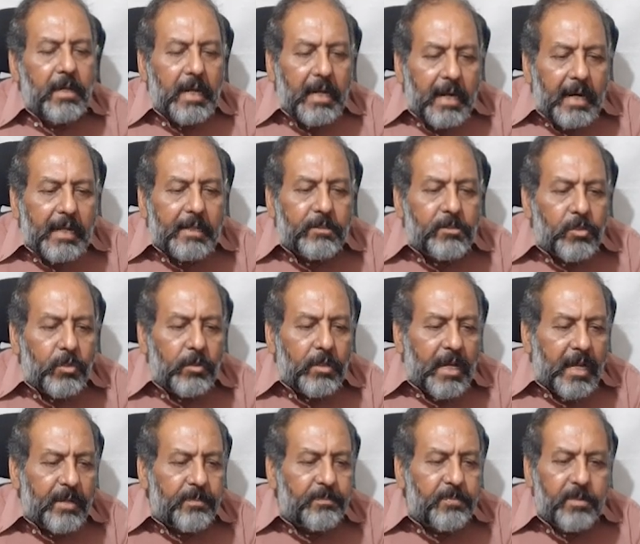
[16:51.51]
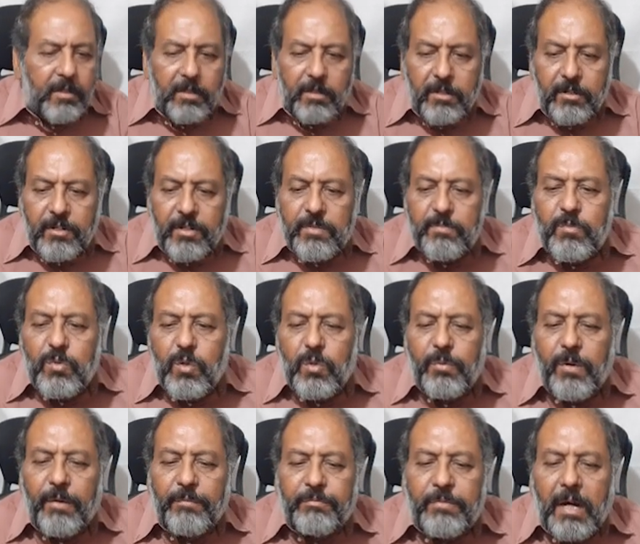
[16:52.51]
also help remove
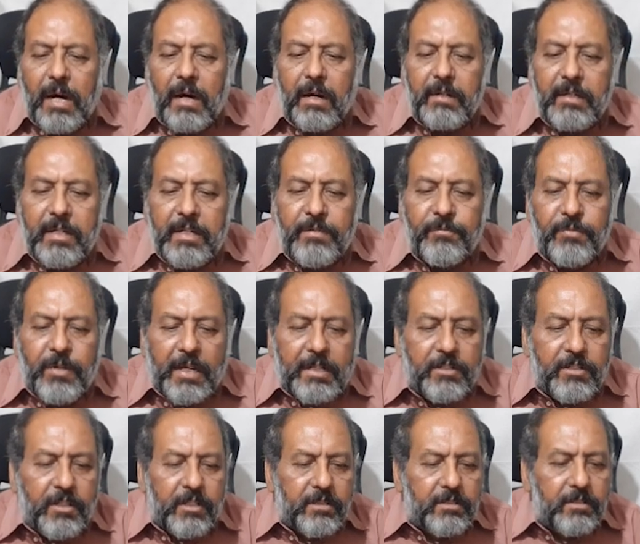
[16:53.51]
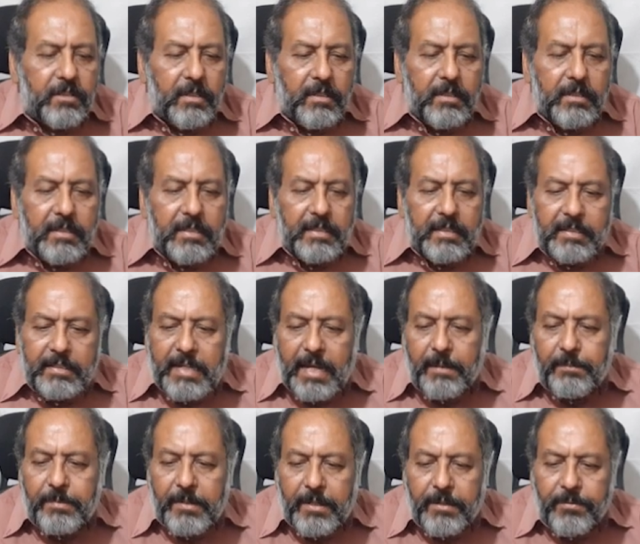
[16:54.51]
of the infectious
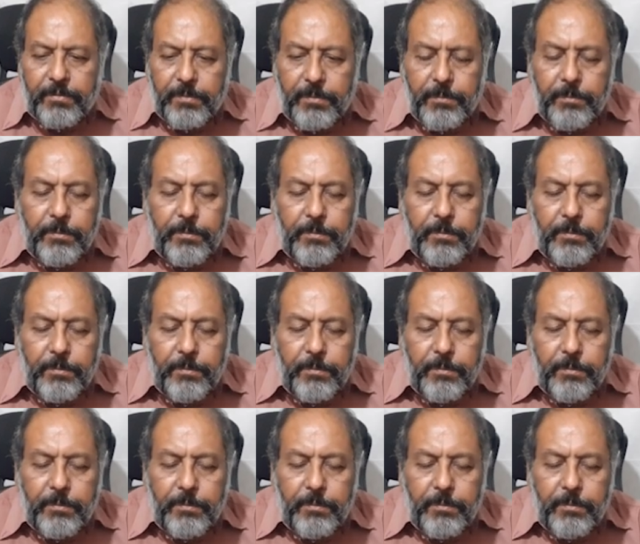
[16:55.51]
debris.